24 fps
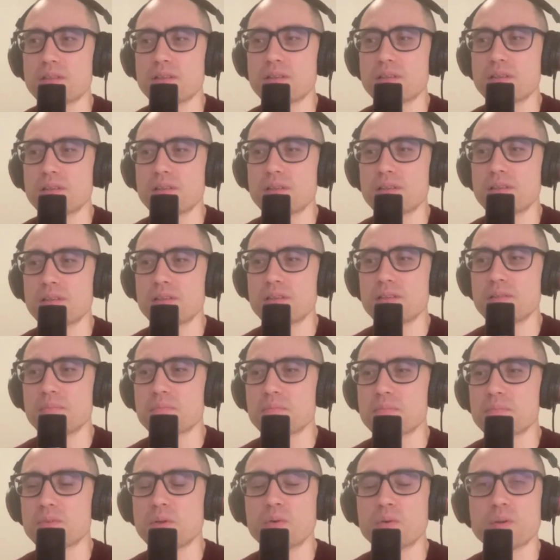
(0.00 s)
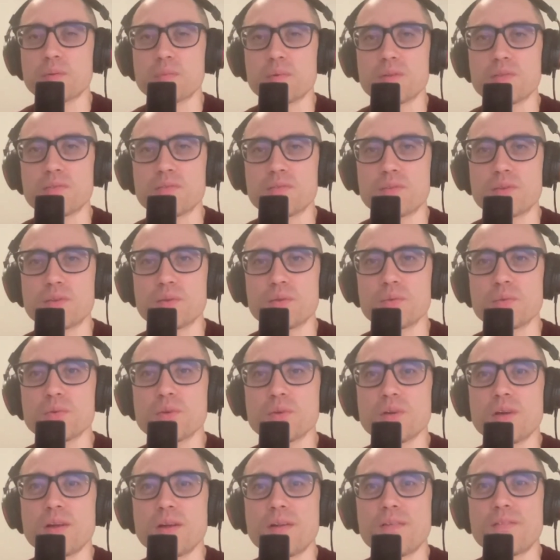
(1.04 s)
a document for you,
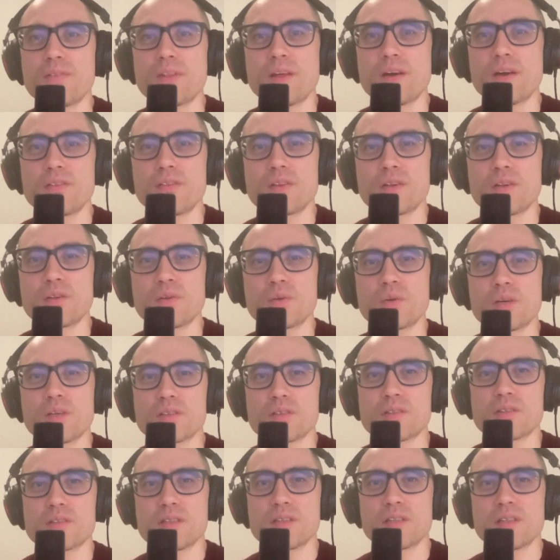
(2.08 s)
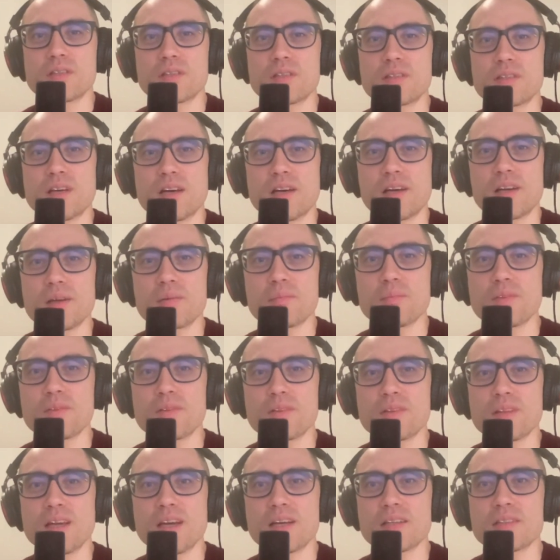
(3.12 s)
and then you ask second time,
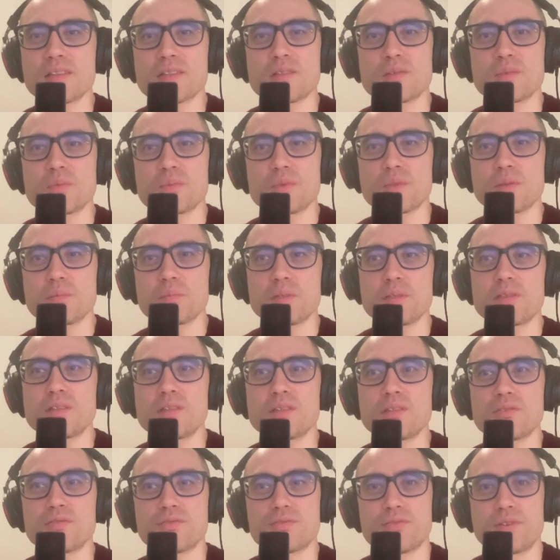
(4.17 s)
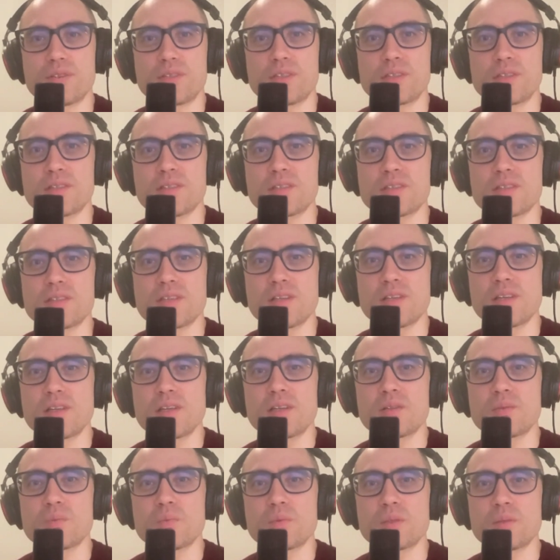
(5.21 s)
the answer will be different.
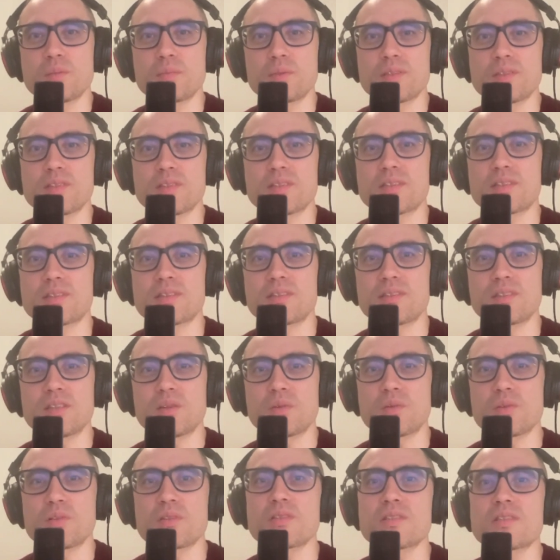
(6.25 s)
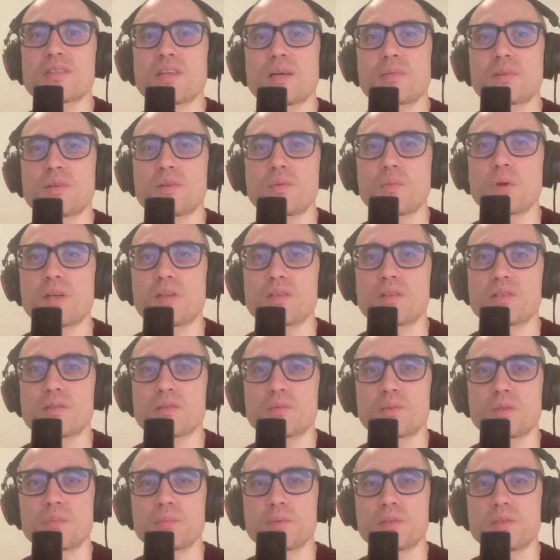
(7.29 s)
It will be, in subtle ways, it
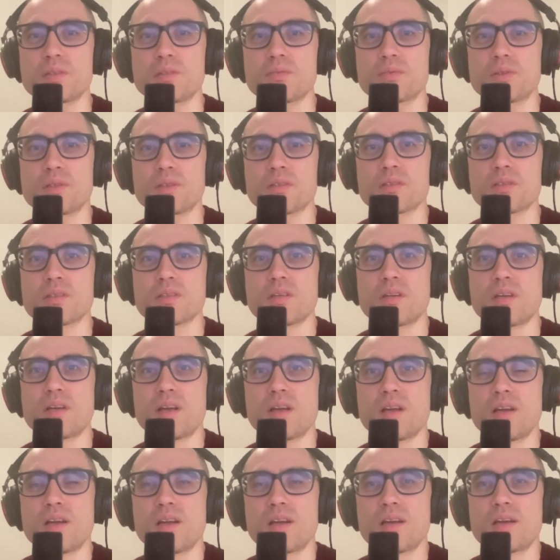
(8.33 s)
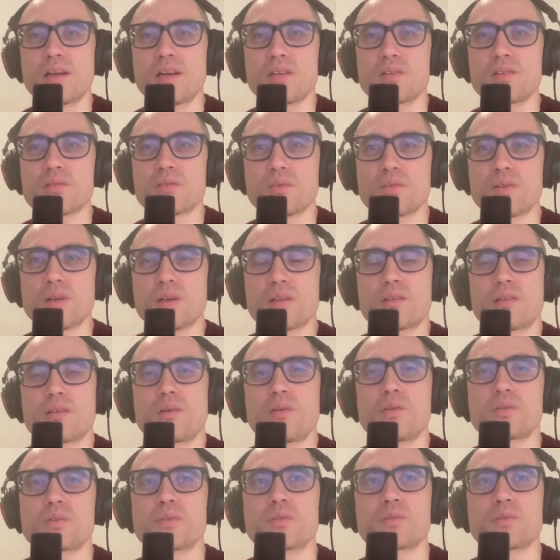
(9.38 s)
will be different. And so that also